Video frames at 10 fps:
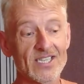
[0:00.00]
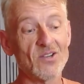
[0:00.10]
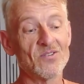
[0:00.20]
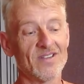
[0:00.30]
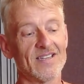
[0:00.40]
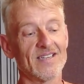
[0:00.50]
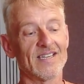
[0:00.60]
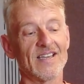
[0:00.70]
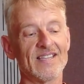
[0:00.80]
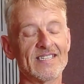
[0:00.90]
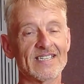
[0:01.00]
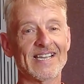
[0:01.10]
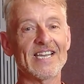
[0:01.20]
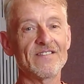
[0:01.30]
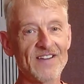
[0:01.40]
So this is
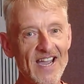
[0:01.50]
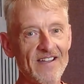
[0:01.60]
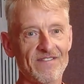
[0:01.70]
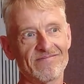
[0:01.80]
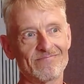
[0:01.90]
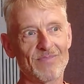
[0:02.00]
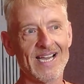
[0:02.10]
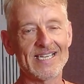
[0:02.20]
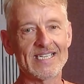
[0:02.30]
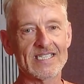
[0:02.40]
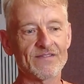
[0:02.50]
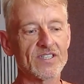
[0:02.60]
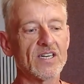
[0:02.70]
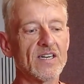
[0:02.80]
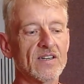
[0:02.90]
a key of F, about
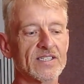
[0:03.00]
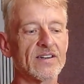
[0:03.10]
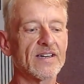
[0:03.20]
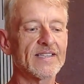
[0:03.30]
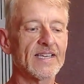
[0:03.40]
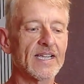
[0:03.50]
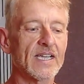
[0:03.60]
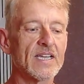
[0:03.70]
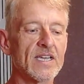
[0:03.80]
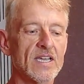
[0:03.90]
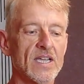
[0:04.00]
87 hertz, and I think